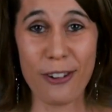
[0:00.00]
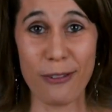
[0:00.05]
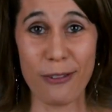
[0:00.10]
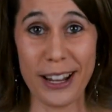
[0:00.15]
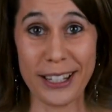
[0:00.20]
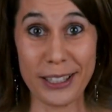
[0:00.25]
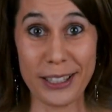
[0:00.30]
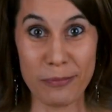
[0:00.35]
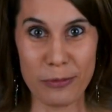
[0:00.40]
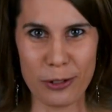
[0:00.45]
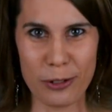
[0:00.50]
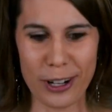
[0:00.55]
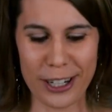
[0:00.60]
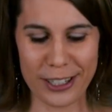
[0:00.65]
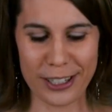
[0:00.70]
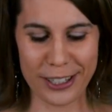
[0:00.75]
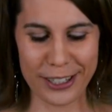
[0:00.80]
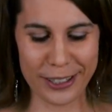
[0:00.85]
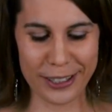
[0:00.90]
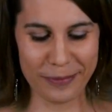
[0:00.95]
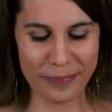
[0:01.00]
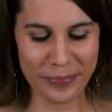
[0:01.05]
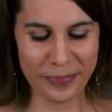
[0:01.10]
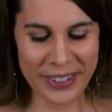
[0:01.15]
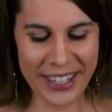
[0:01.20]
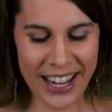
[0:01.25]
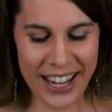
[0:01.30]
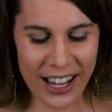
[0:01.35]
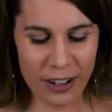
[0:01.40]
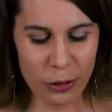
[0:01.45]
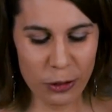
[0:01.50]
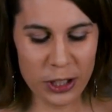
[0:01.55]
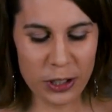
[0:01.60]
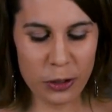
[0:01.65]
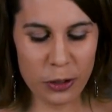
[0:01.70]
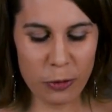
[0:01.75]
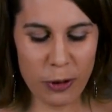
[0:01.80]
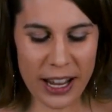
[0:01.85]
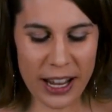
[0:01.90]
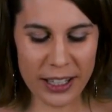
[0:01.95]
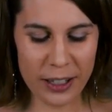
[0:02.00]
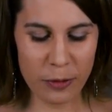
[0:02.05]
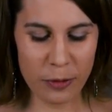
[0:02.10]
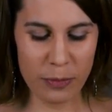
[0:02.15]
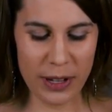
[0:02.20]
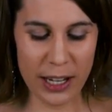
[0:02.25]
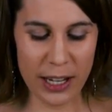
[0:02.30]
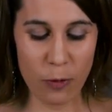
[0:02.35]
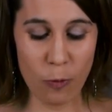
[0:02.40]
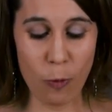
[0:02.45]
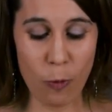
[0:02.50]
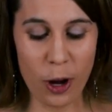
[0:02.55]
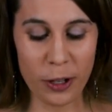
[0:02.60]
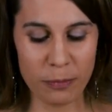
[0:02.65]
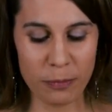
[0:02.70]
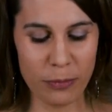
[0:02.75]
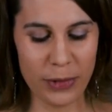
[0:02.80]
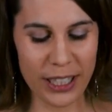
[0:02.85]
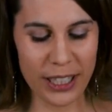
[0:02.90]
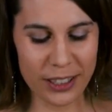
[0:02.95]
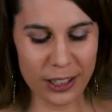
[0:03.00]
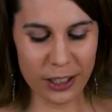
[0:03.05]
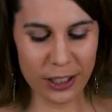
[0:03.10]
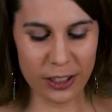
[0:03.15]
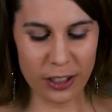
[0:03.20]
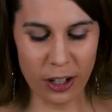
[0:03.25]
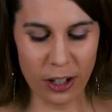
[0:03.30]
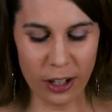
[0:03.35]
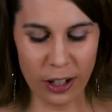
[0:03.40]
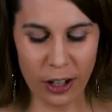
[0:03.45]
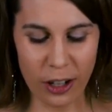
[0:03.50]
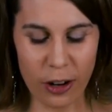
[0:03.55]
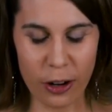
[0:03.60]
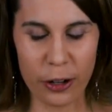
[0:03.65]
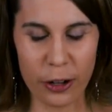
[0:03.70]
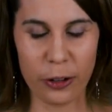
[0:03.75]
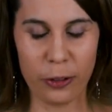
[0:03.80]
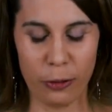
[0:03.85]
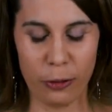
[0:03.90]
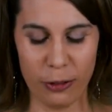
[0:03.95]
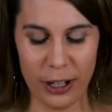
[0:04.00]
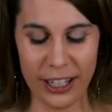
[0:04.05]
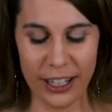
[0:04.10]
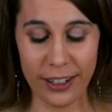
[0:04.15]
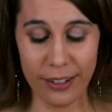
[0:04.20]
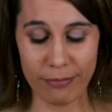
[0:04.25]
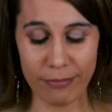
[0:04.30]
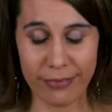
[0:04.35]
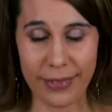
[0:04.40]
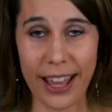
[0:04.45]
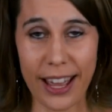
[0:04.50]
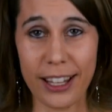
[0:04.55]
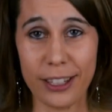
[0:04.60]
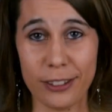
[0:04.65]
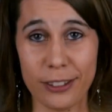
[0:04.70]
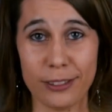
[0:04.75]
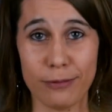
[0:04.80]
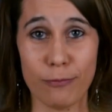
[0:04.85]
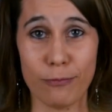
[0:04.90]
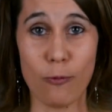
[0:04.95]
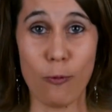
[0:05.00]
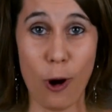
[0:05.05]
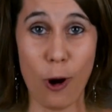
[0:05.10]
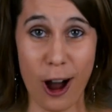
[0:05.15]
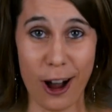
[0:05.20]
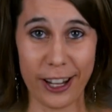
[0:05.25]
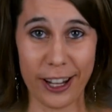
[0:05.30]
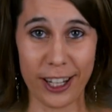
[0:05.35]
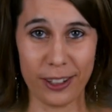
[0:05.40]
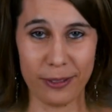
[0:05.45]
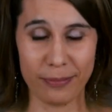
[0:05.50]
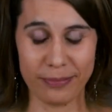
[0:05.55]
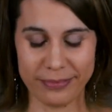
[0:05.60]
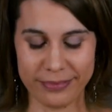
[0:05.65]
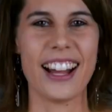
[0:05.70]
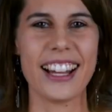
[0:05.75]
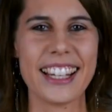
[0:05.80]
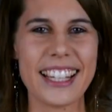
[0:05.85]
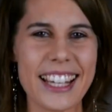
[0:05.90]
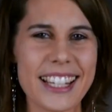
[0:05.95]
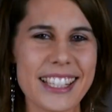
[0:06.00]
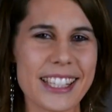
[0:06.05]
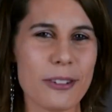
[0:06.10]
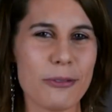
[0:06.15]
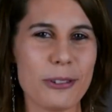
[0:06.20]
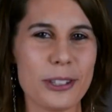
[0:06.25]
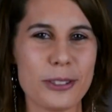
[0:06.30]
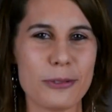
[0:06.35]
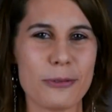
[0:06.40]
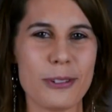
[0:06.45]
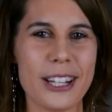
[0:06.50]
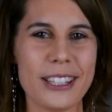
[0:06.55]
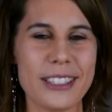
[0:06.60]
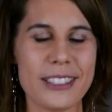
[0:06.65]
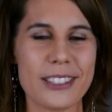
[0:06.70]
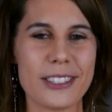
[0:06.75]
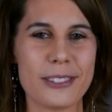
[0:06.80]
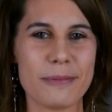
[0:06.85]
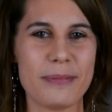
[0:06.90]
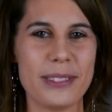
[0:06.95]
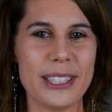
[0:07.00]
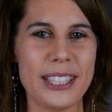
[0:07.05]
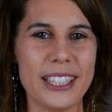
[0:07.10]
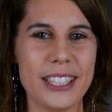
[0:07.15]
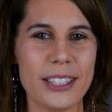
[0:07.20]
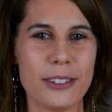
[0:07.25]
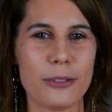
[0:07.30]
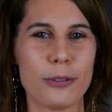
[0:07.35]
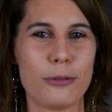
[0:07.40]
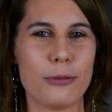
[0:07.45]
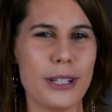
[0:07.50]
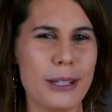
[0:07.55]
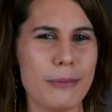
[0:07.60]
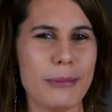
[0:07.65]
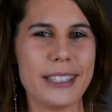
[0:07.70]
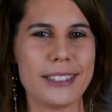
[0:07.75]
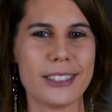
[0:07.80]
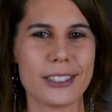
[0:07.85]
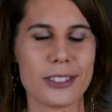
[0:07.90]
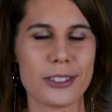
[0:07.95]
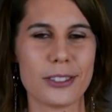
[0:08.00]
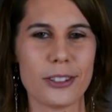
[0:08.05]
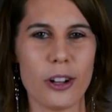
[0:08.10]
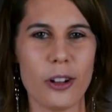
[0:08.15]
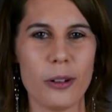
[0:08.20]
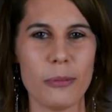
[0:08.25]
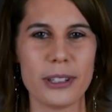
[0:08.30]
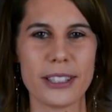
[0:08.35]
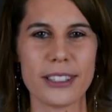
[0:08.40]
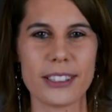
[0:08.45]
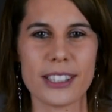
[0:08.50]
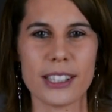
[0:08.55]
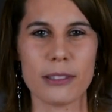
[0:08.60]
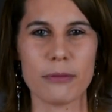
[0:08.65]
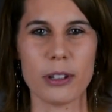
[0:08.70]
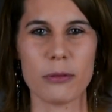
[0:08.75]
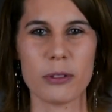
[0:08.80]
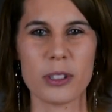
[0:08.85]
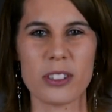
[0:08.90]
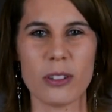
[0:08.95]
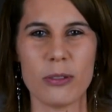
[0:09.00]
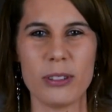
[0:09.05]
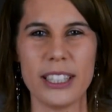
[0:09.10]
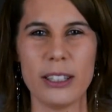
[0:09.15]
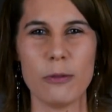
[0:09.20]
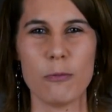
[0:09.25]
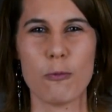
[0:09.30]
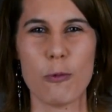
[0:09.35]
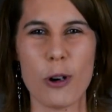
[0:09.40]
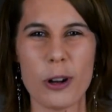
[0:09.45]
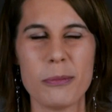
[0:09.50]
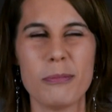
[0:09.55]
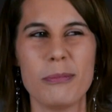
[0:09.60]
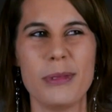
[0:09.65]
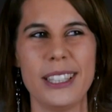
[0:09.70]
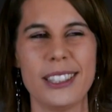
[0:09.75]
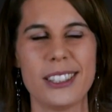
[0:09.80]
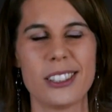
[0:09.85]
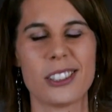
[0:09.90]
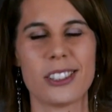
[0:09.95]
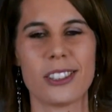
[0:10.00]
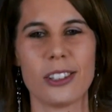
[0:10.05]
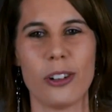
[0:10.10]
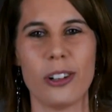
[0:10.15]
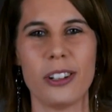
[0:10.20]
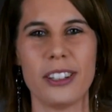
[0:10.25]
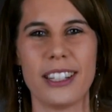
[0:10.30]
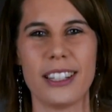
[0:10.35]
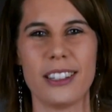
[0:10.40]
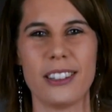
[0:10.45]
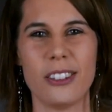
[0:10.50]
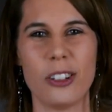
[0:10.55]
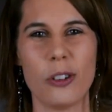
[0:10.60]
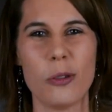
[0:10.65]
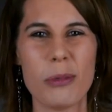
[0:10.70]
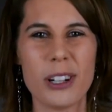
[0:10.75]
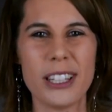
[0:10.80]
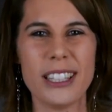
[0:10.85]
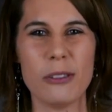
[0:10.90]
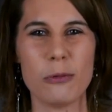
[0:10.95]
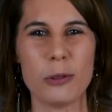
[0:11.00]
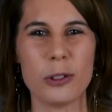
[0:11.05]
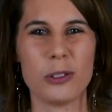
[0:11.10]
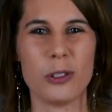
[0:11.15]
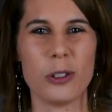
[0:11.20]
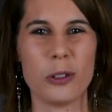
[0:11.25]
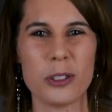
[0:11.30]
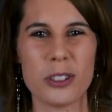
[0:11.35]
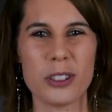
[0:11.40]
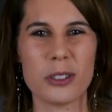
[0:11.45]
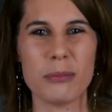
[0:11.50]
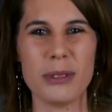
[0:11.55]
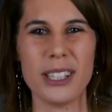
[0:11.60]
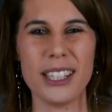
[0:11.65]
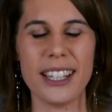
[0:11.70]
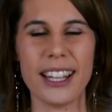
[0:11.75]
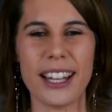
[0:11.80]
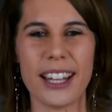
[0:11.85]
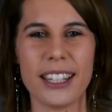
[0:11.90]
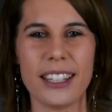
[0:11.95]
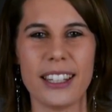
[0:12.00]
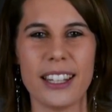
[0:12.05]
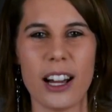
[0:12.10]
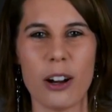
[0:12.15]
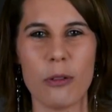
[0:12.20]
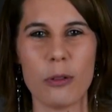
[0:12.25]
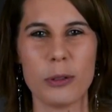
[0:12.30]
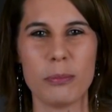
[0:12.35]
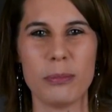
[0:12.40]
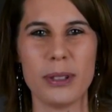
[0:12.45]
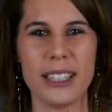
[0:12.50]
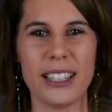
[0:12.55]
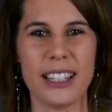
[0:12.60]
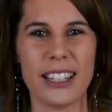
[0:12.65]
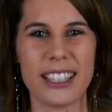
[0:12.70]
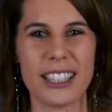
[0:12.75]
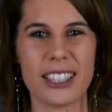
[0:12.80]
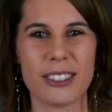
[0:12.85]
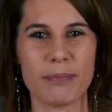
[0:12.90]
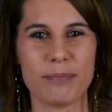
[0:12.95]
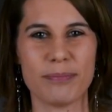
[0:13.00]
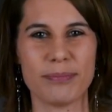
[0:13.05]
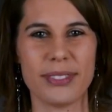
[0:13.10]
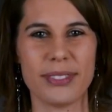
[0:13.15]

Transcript: Random question. Would you rather be one meter tall or three? And why? I guess I would rather be three meters tall because if I was only one meter tall, then nobody would notice me and I would be like